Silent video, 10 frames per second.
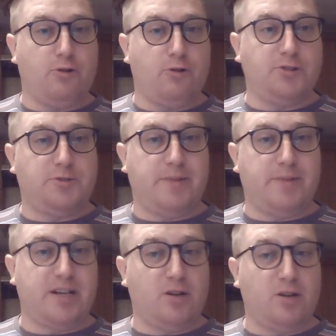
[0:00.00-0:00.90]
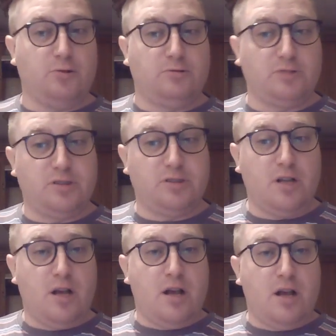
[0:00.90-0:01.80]
towards my goals.
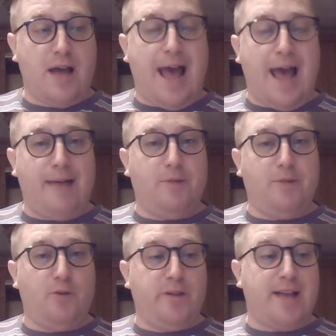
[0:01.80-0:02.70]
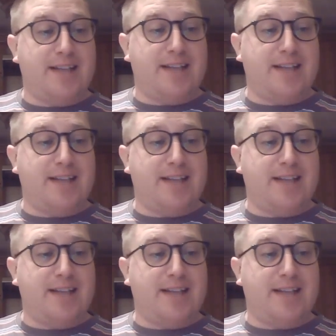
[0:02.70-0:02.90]
At the moment,